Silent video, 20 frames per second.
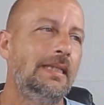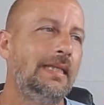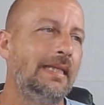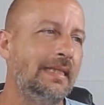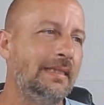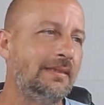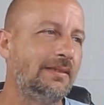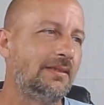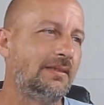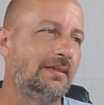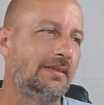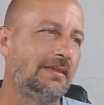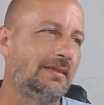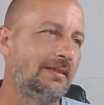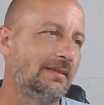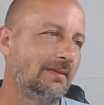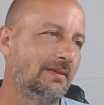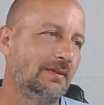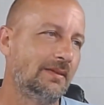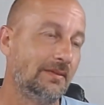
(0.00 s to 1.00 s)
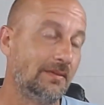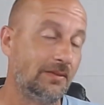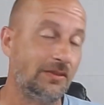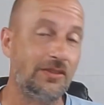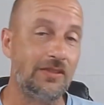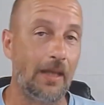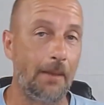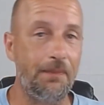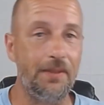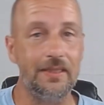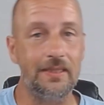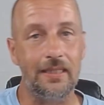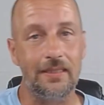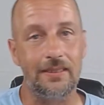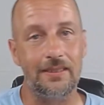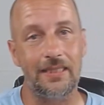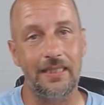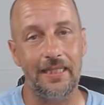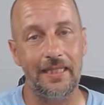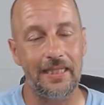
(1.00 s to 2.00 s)
it's something to
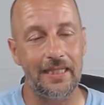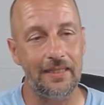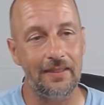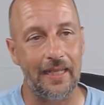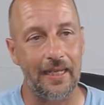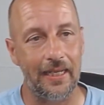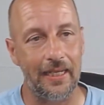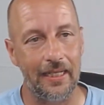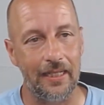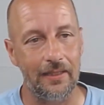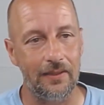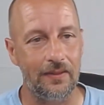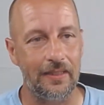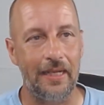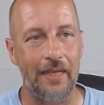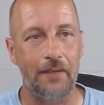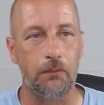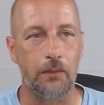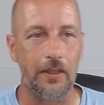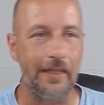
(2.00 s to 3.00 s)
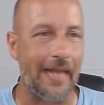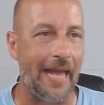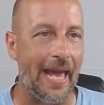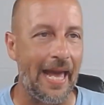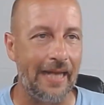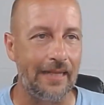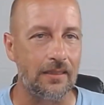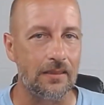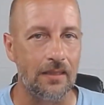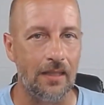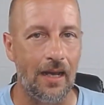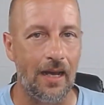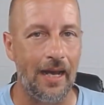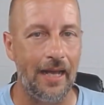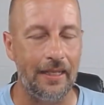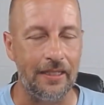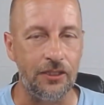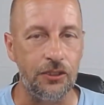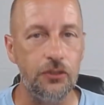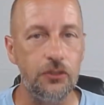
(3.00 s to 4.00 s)
see. They really added a
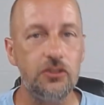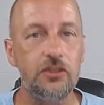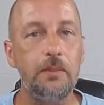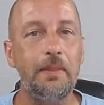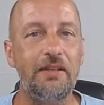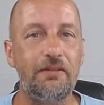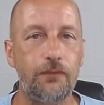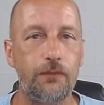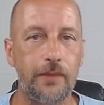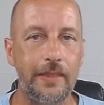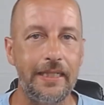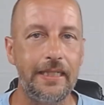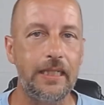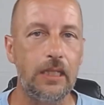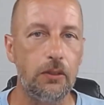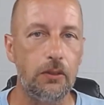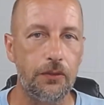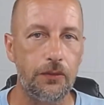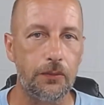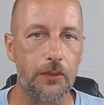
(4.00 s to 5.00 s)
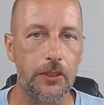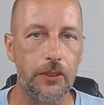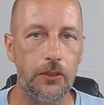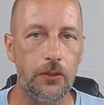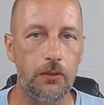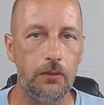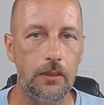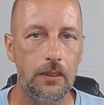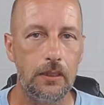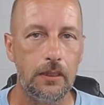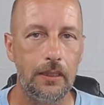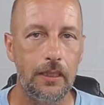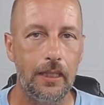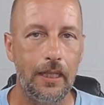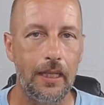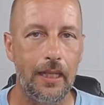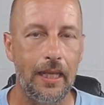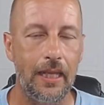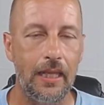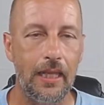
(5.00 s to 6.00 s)
lot. It used to be free to go through,
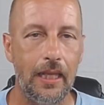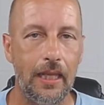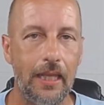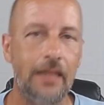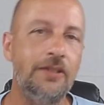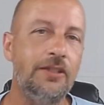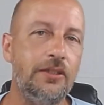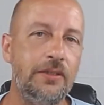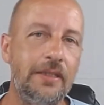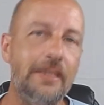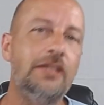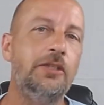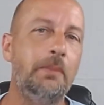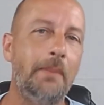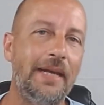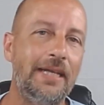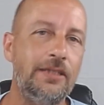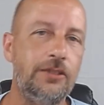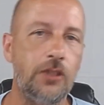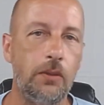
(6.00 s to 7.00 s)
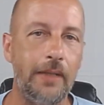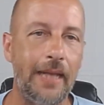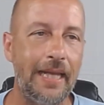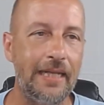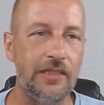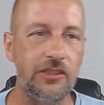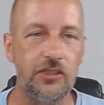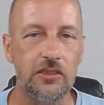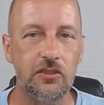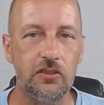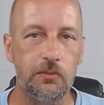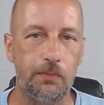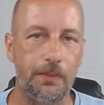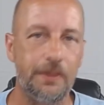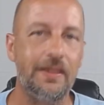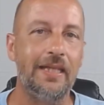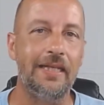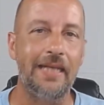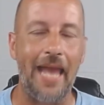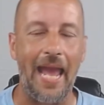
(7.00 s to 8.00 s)
and then you made donations,
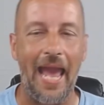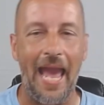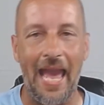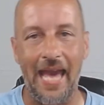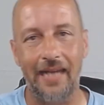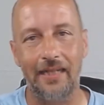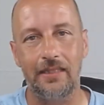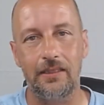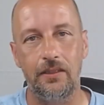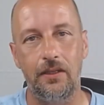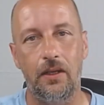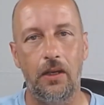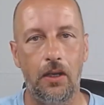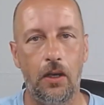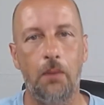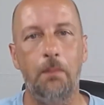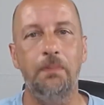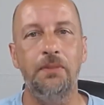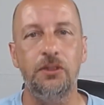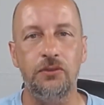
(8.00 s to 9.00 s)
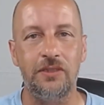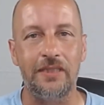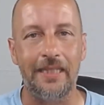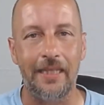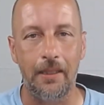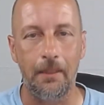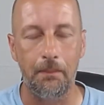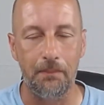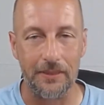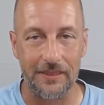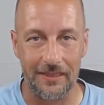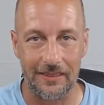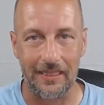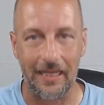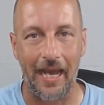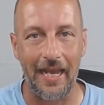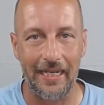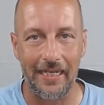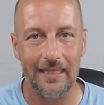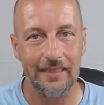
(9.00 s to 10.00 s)
but then they added a museum
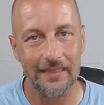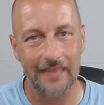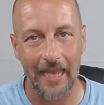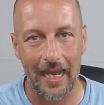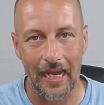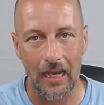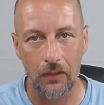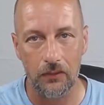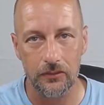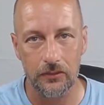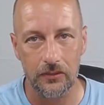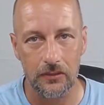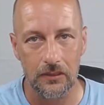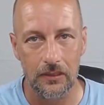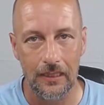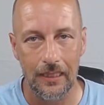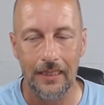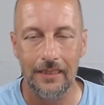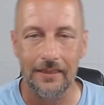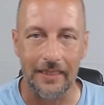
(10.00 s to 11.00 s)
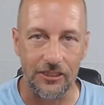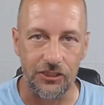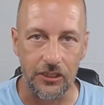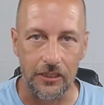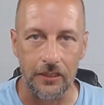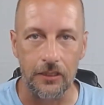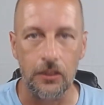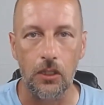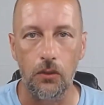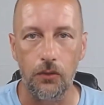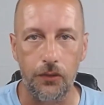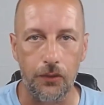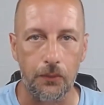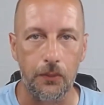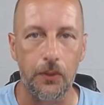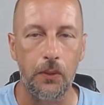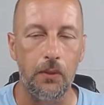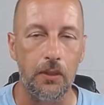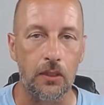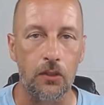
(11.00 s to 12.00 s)
beside his house that you can go
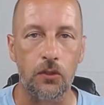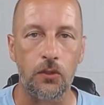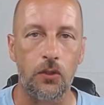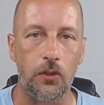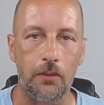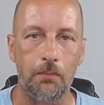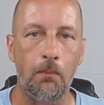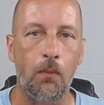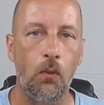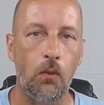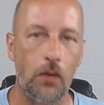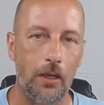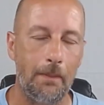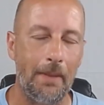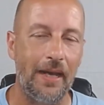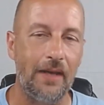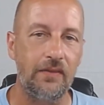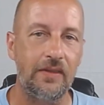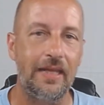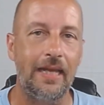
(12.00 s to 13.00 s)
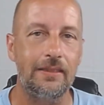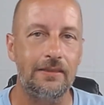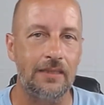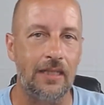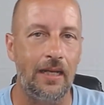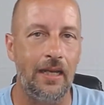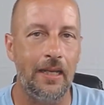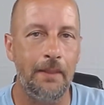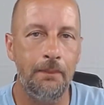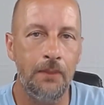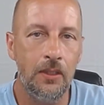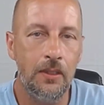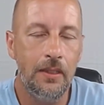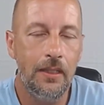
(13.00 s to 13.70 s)
through and learn more about that time.